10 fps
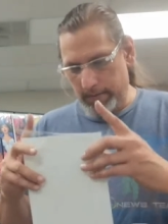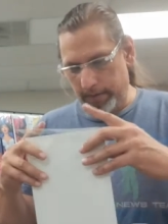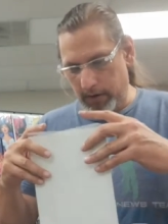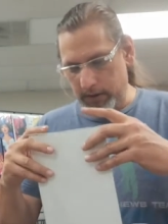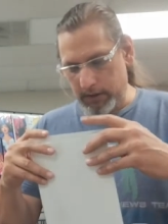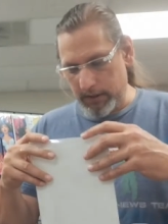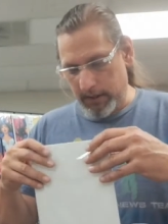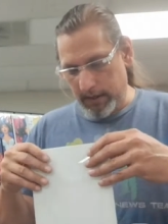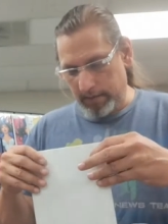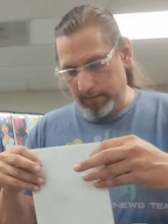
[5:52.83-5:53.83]
Virgin
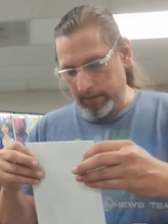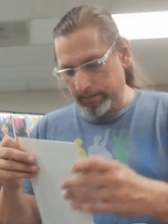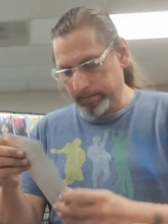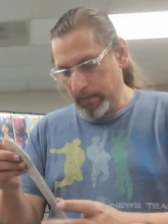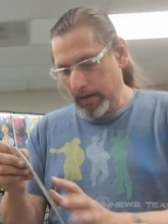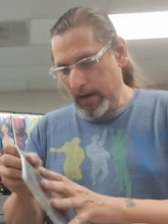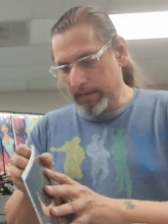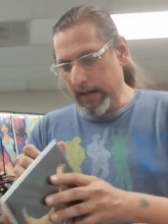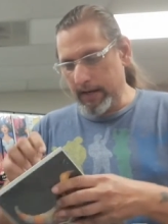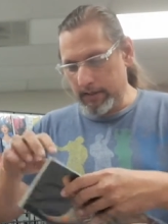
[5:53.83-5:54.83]
cover,
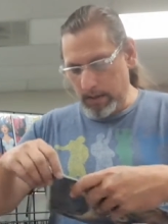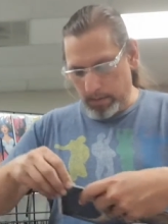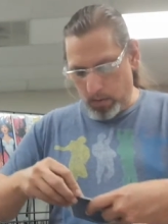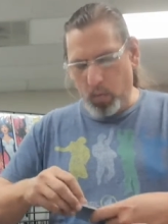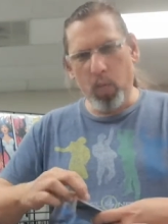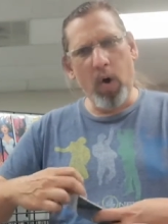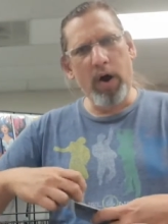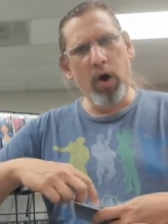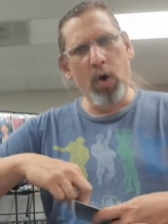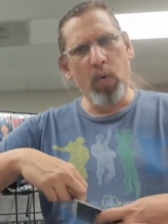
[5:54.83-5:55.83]
and that is number
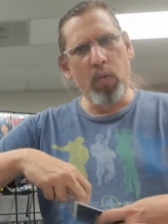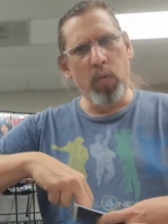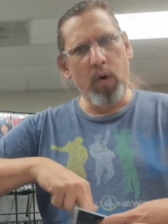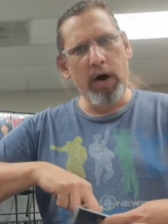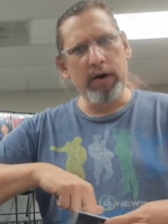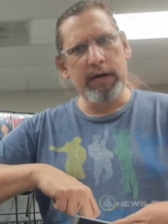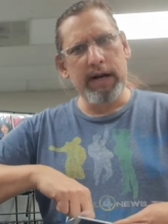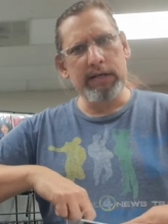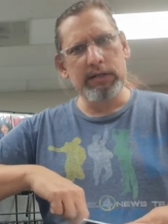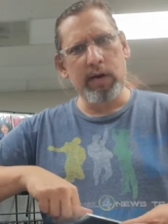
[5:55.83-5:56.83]
101, or
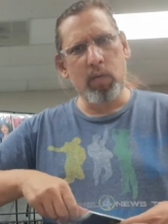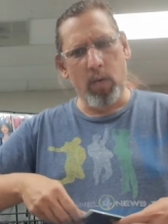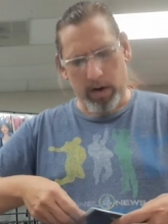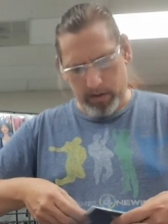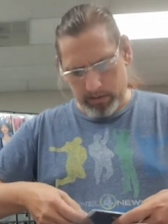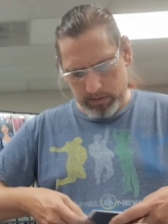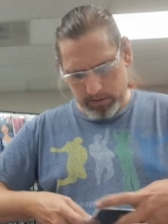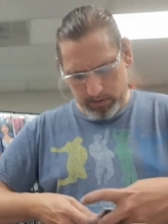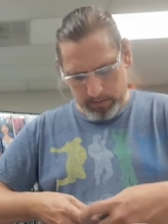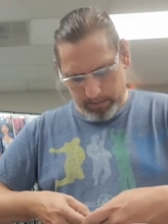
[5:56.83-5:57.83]
did I say
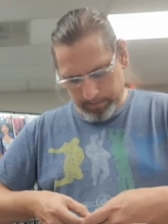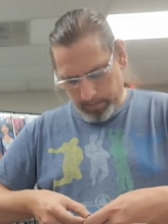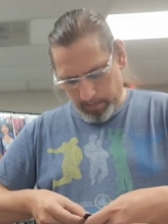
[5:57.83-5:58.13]
102?